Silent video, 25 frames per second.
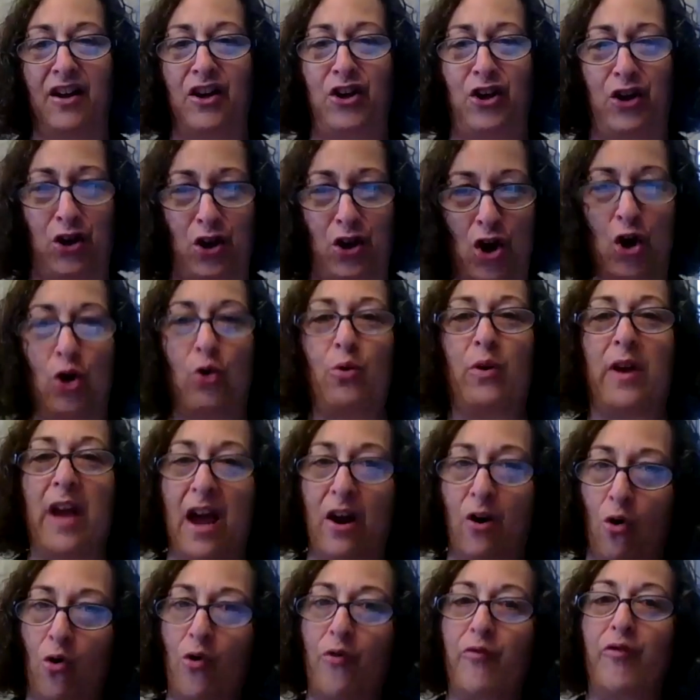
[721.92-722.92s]
You know,
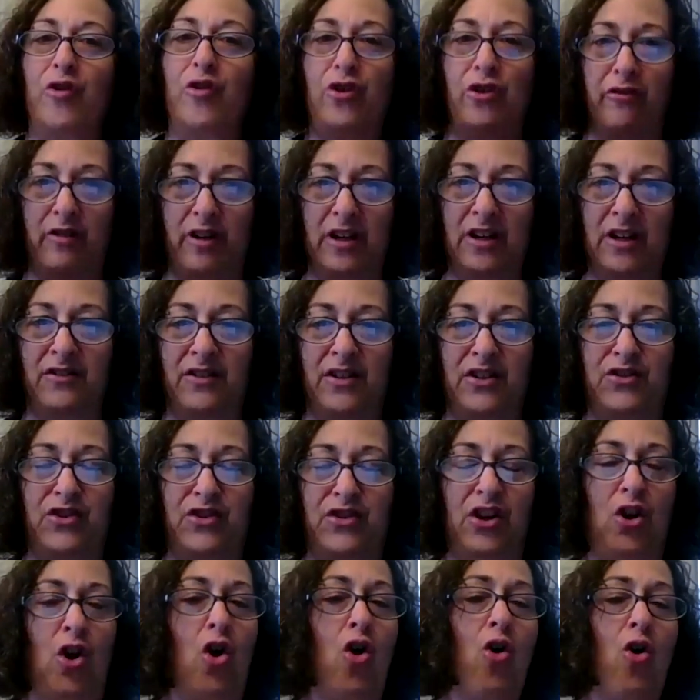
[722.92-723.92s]
get over your illness
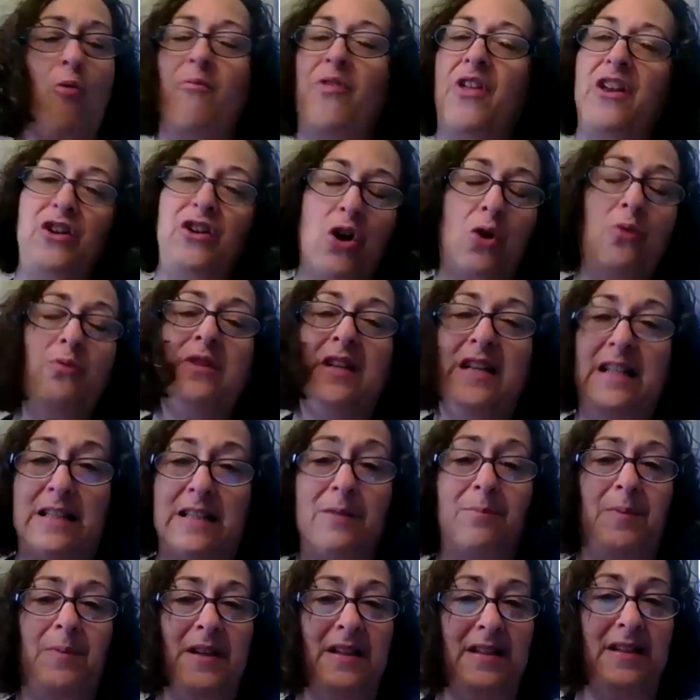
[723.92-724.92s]
at home. They don't need to
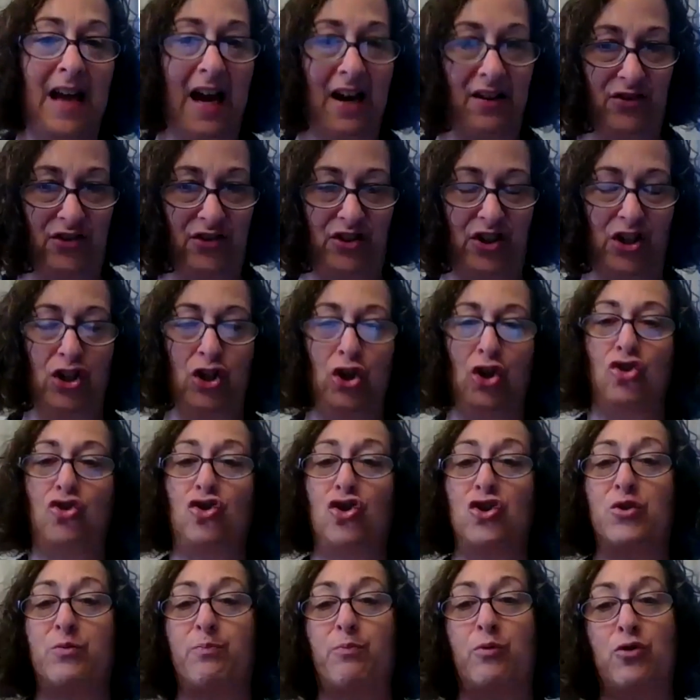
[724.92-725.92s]
be tested. You're
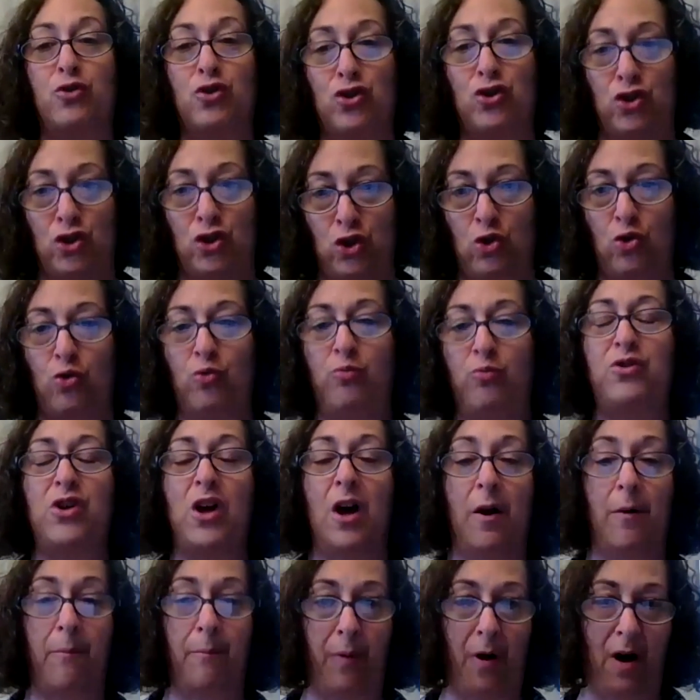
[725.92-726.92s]
just presumed
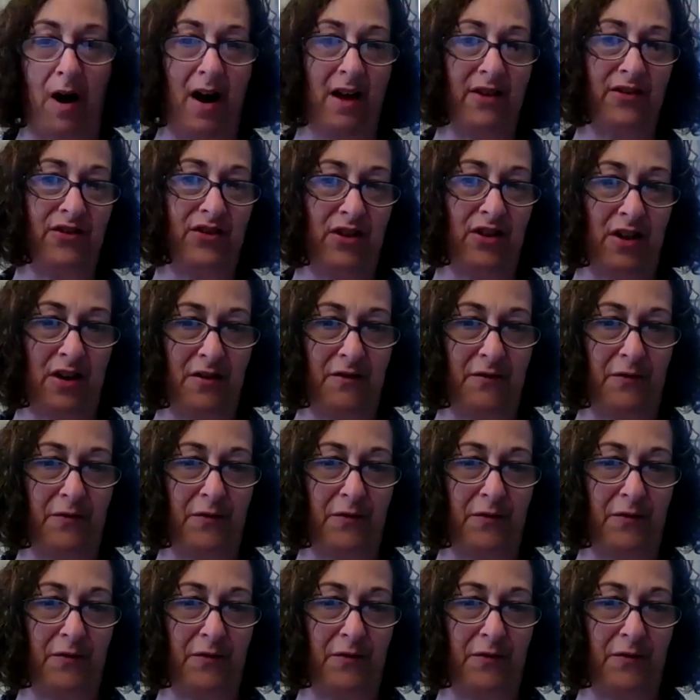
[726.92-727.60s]
positive.